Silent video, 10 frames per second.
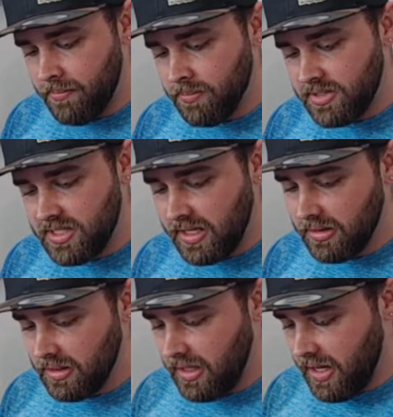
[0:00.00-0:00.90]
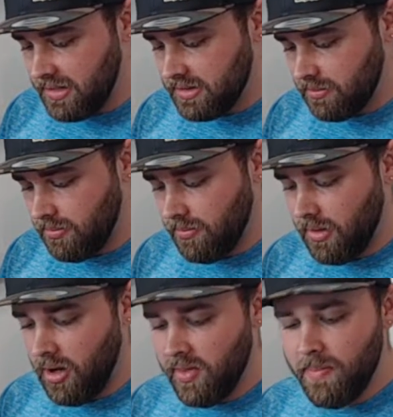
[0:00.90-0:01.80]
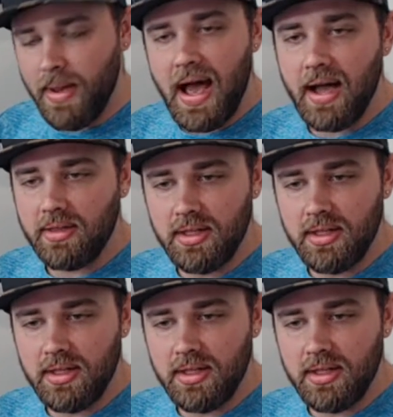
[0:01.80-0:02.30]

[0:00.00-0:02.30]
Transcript: Secondly, guys, on the back,